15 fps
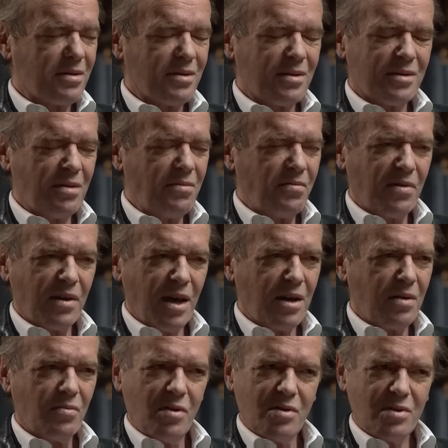don't forget,
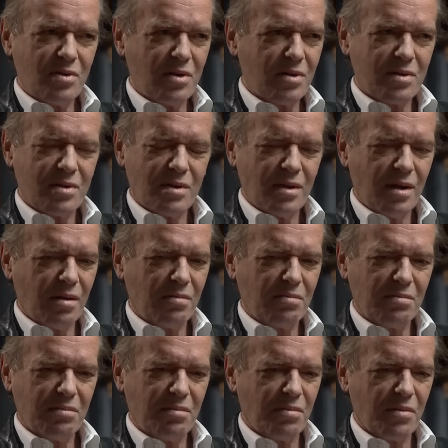it wasn't just
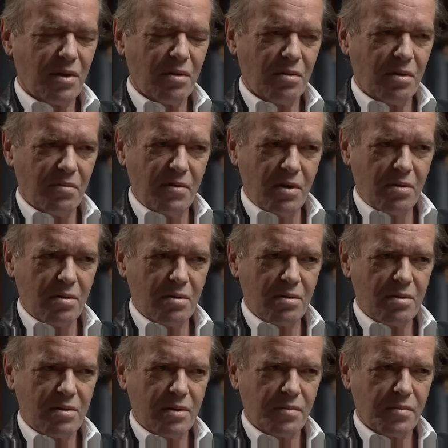the
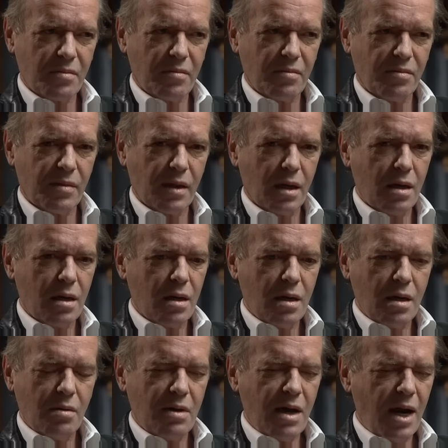reviews.
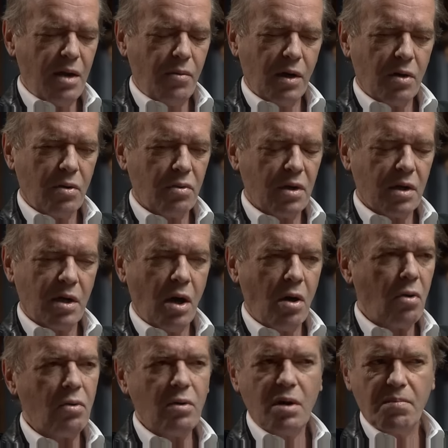anyone who could
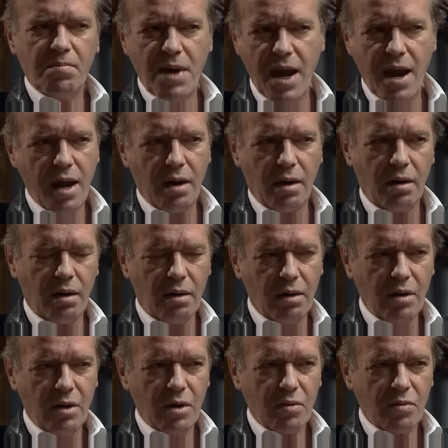hold a pen
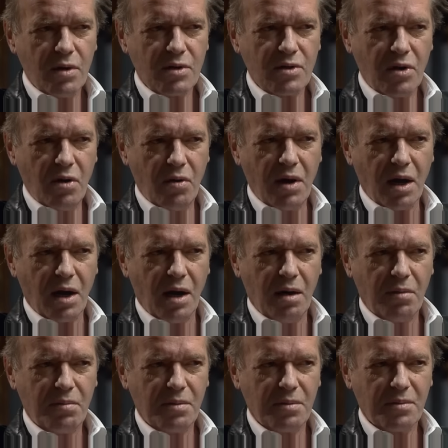was queuing
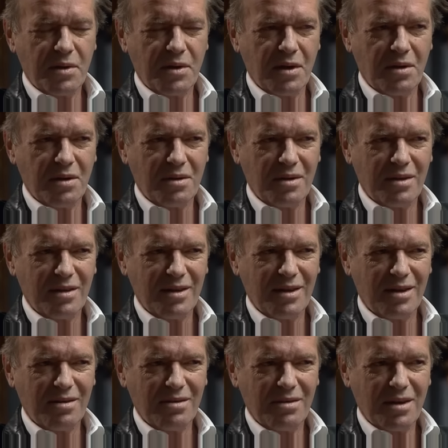up to, you know,